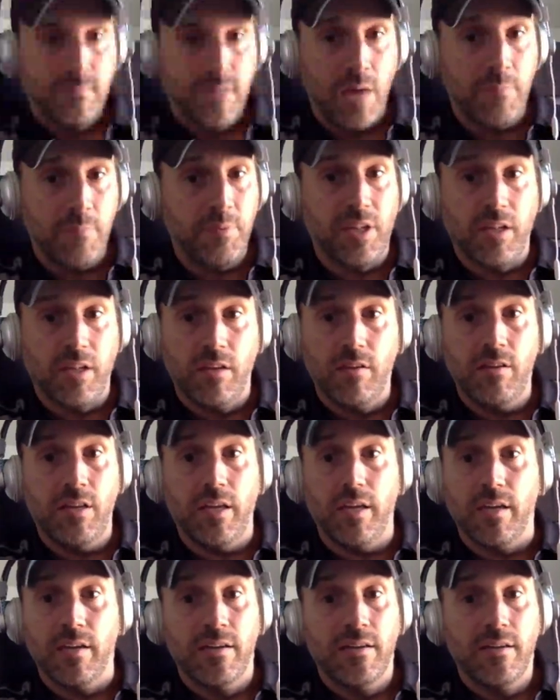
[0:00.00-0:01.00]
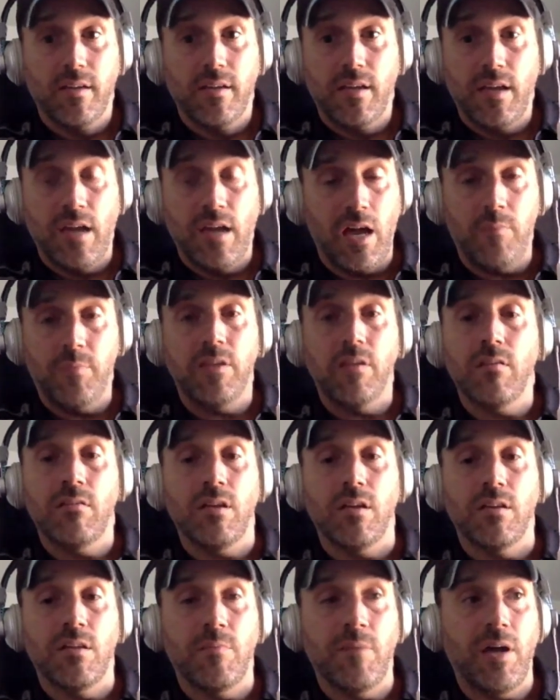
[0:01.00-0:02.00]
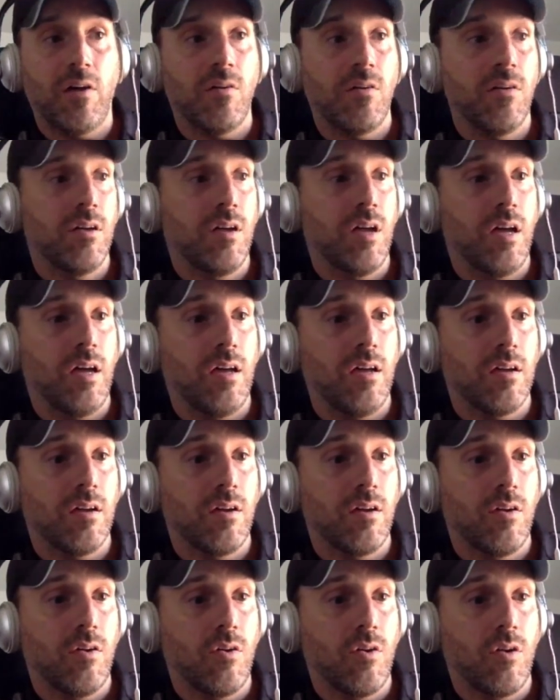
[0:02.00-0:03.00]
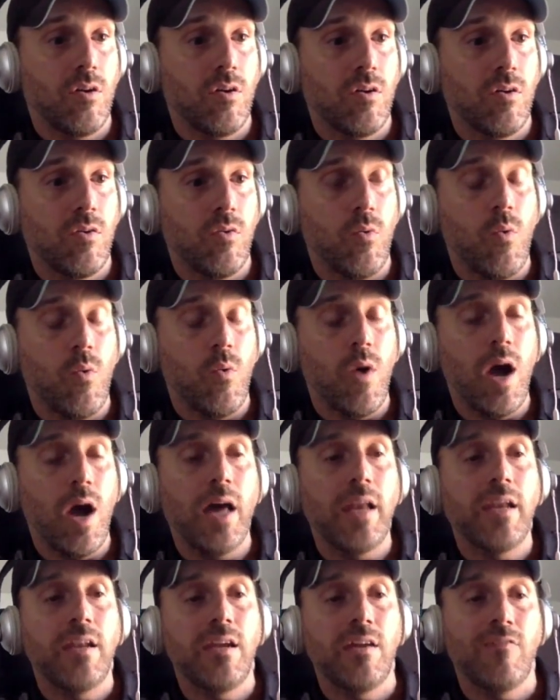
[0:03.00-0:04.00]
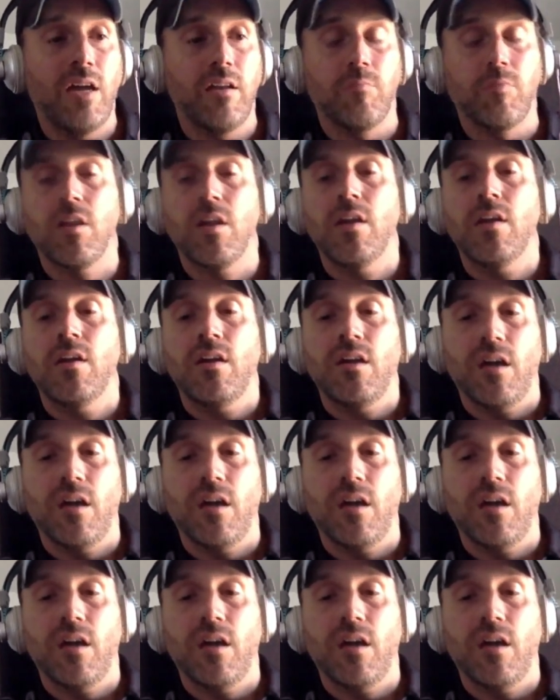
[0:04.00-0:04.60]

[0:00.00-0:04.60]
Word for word: Absolutely. Absolutely. It's about uh, quantity of items.